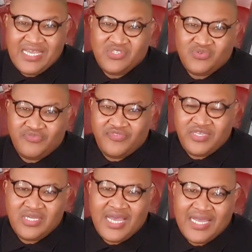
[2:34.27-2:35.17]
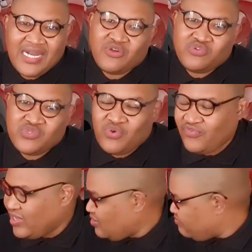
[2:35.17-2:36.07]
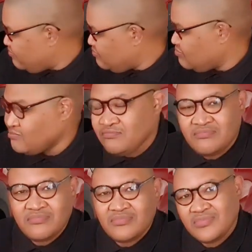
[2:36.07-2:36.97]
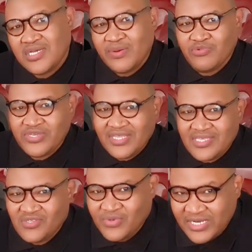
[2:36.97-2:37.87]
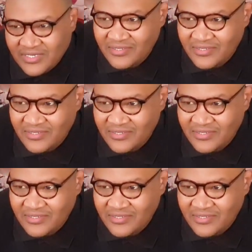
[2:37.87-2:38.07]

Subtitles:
SUV kind of crossover, come look at this one.